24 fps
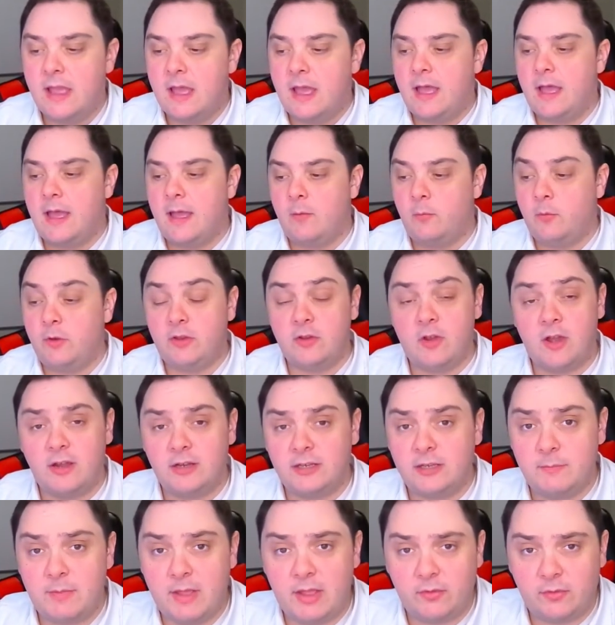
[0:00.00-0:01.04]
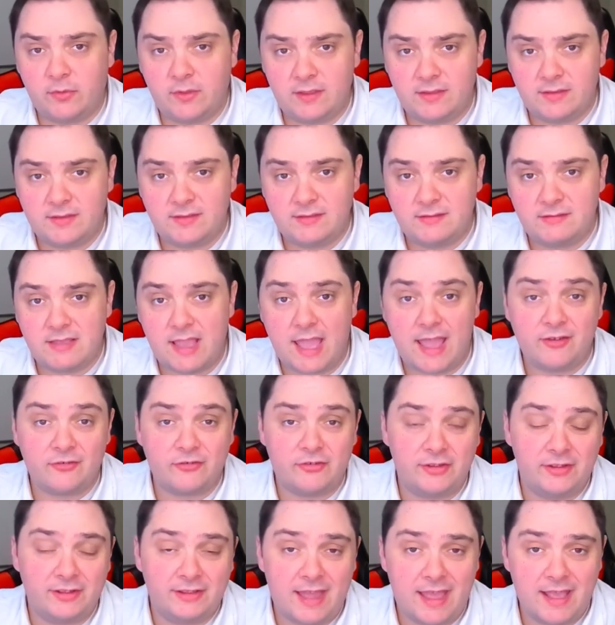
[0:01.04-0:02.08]
Um, we talked about this
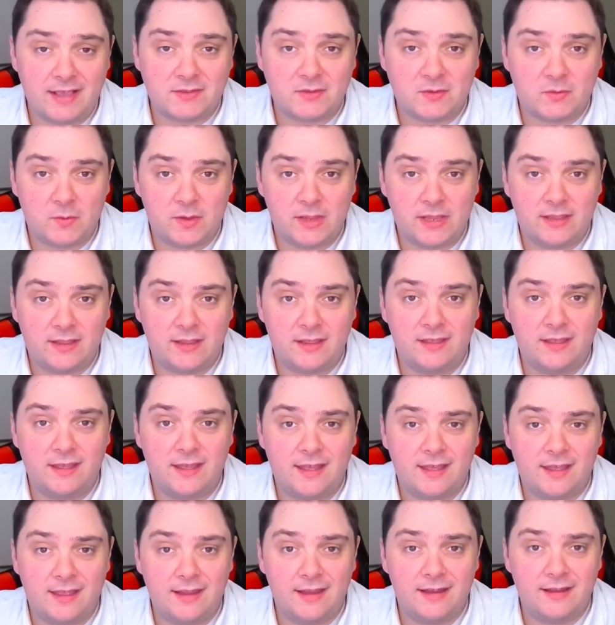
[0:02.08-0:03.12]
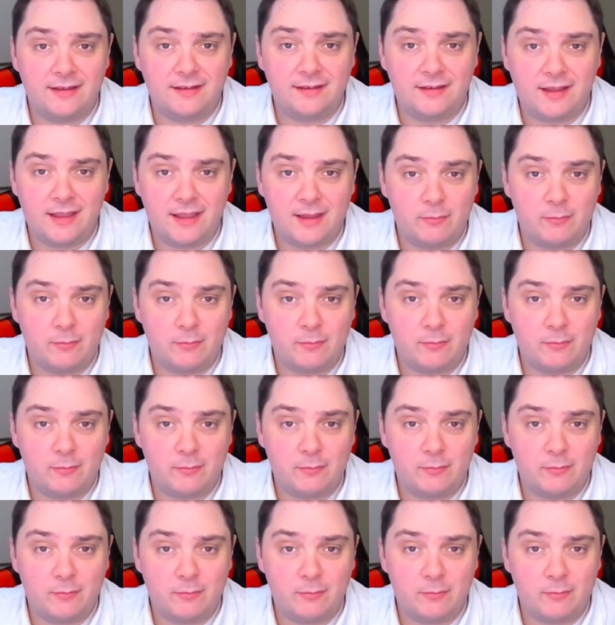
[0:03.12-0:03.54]
actually last week uh, in a